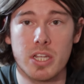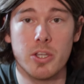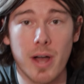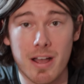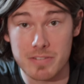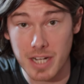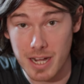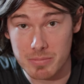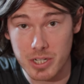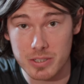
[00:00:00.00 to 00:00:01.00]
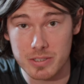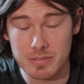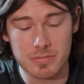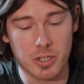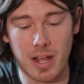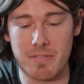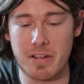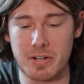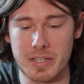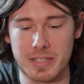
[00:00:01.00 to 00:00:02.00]
You'll have time code, you'll have
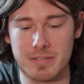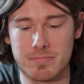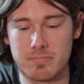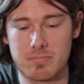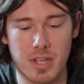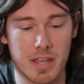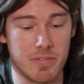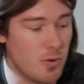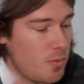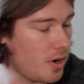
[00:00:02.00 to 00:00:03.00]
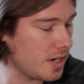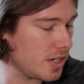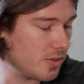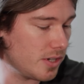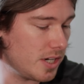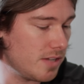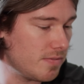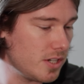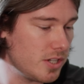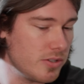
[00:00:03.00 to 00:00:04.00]
everything. If you want, you can
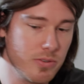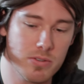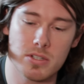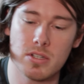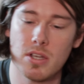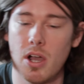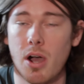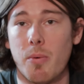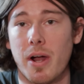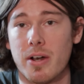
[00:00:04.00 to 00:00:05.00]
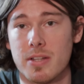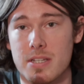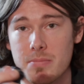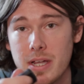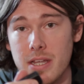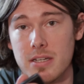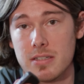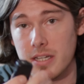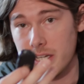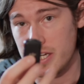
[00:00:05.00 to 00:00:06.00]
even use a wireless mic
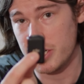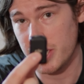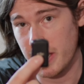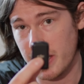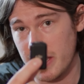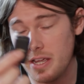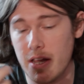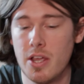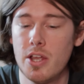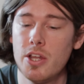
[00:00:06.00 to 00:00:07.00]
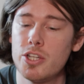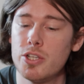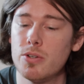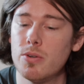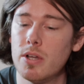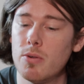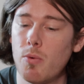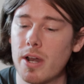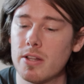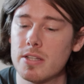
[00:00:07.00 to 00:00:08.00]
like DJI to
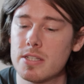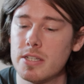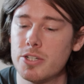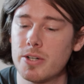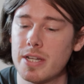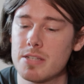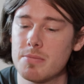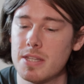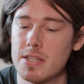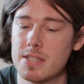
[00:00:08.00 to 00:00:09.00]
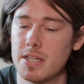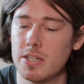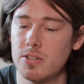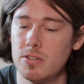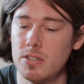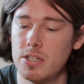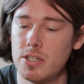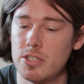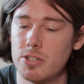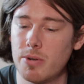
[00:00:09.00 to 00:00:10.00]
wirelessly transmit the signal
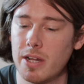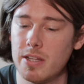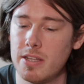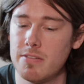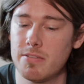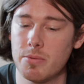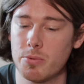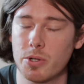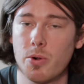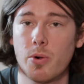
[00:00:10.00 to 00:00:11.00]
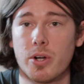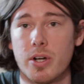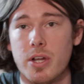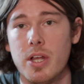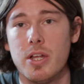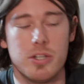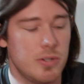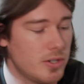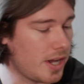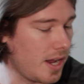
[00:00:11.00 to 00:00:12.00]
directly from the recorder to
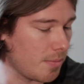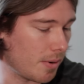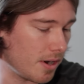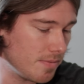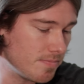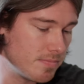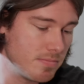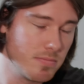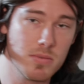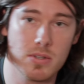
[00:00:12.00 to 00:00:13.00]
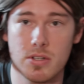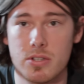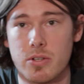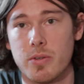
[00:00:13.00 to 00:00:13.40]
your camera. So